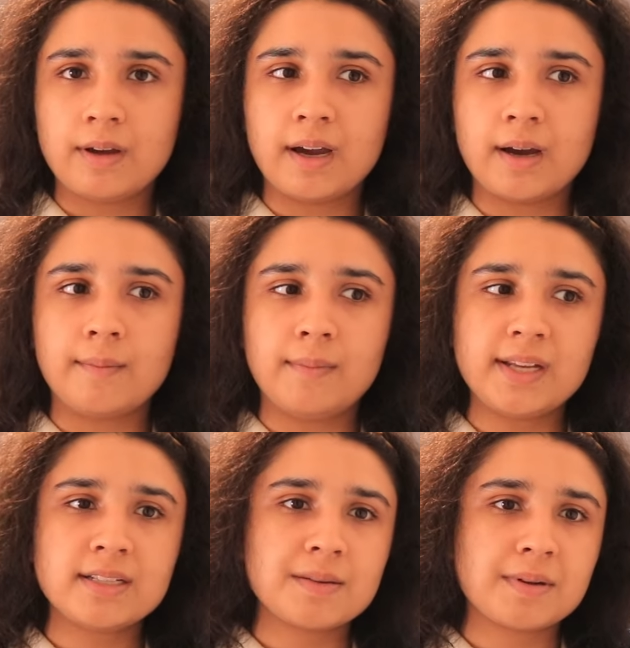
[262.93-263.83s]
Um,
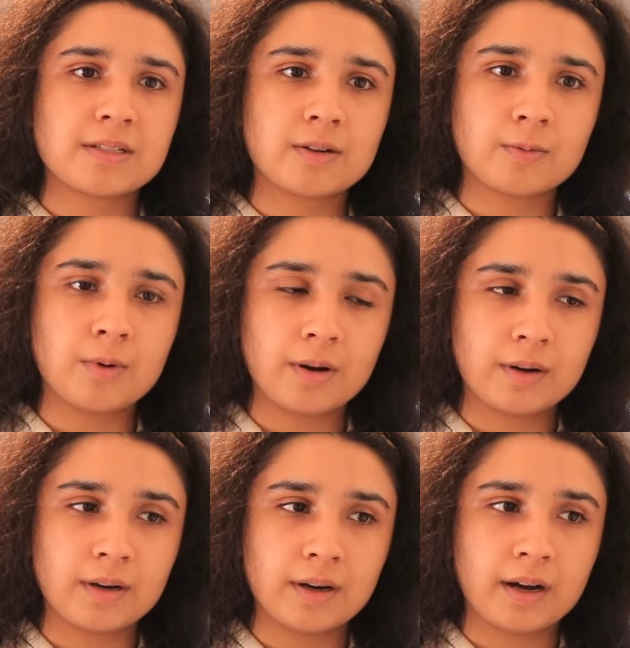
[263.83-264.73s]
in semester
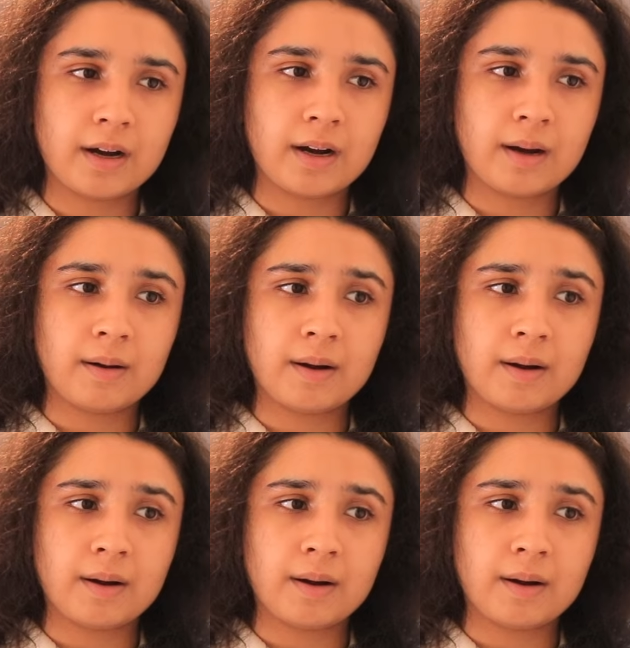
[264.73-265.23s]
one, uh,